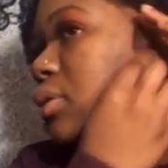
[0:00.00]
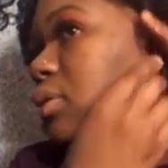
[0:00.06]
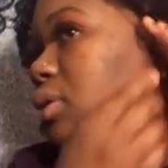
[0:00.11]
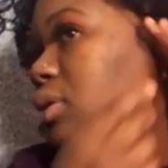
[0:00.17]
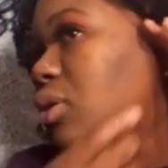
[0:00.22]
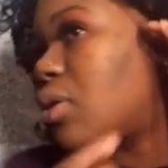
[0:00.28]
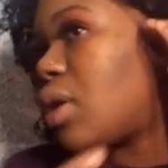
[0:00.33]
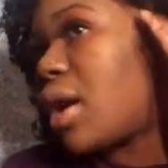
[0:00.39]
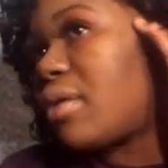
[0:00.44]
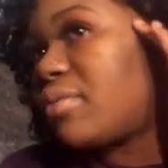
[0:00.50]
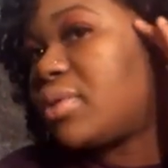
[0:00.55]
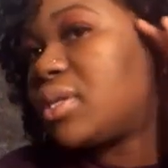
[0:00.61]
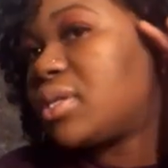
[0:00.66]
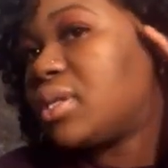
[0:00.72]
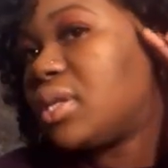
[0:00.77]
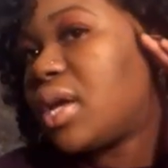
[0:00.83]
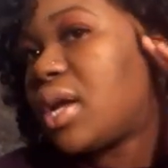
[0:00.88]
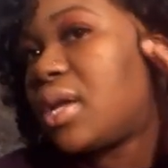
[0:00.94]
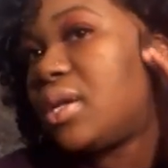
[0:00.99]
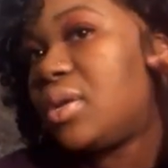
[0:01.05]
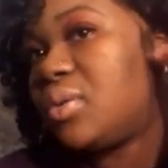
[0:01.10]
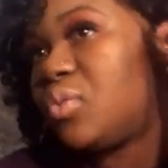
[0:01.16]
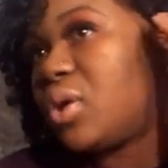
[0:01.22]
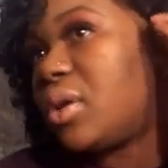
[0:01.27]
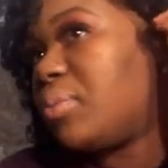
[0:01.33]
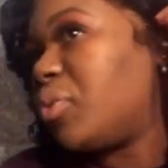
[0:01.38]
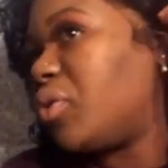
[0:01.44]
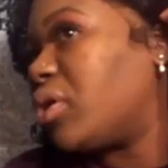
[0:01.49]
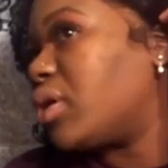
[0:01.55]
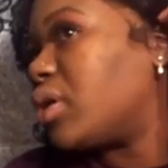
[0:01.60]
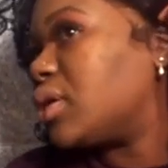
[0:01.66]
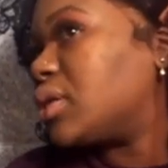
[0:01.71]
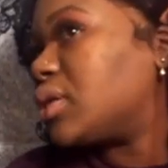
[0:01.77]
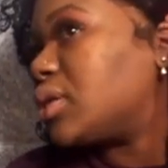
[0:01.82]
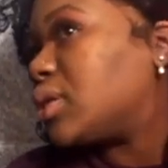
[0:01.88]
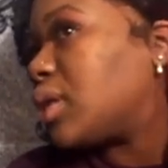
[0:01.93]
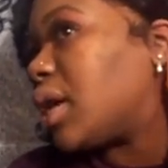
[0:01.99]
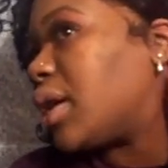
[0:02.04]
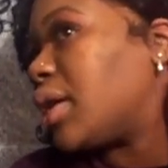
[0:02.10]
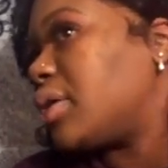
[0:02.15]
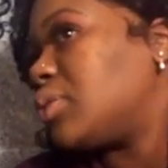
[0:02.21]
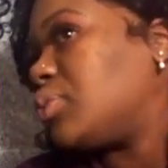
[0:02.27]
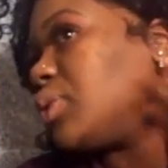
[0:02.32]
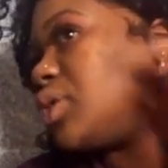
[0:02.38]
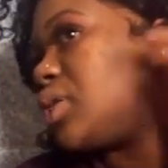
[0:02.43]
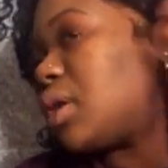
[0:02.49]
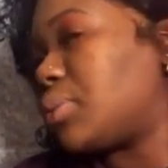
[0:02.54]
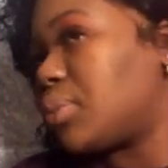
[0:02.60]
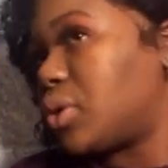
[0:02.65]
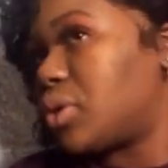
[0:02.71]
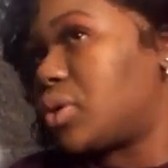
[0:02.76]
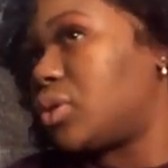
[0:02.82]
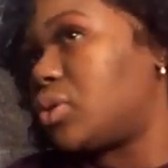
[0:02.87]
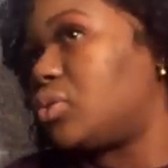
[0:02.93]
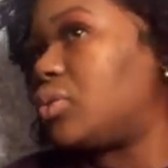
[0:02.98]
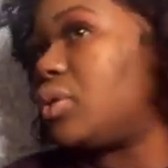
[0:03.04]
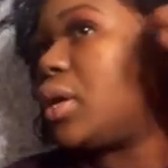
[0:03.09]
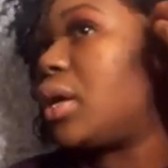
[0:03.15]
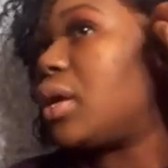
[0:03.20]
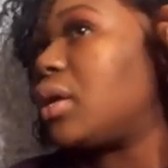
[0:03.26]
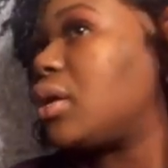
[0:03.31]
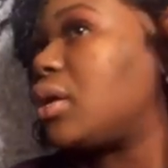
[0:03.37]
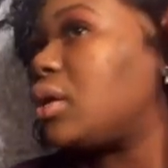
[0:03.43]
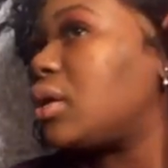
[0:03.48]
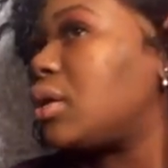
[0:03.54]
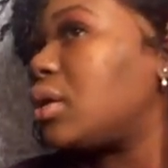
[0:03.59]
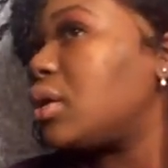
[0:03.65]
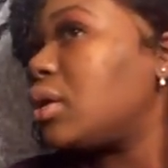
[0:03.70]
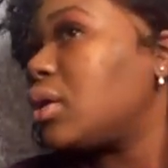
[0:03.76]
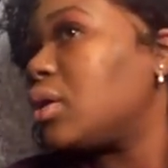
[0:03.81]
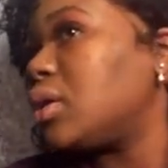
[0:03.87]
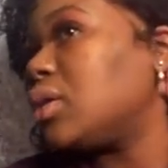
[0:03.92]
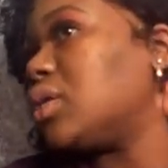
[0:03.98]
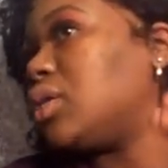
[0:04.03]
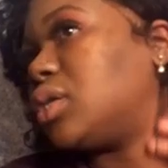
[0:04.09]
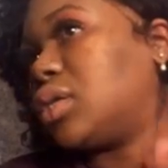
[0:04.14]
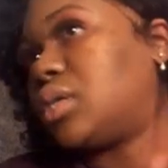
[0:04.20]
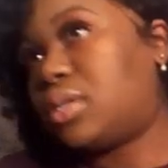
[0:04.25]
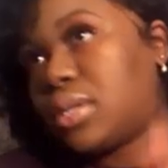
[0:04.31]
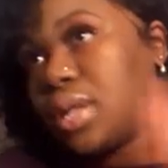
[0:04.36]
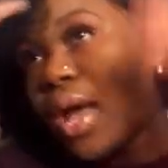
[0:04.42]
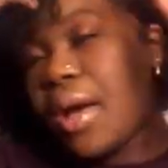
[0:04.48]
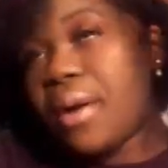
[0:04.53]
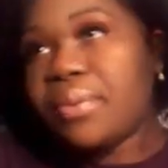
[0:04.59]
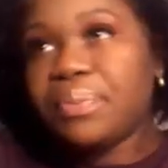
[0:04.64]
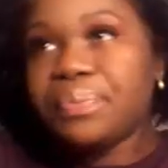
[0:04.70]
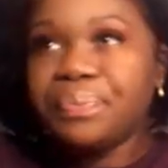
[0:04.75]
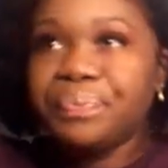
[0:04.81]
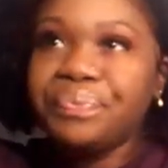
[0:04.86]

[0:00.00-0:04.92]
So obviously I need one more on the side, which I'm gonna do that just now.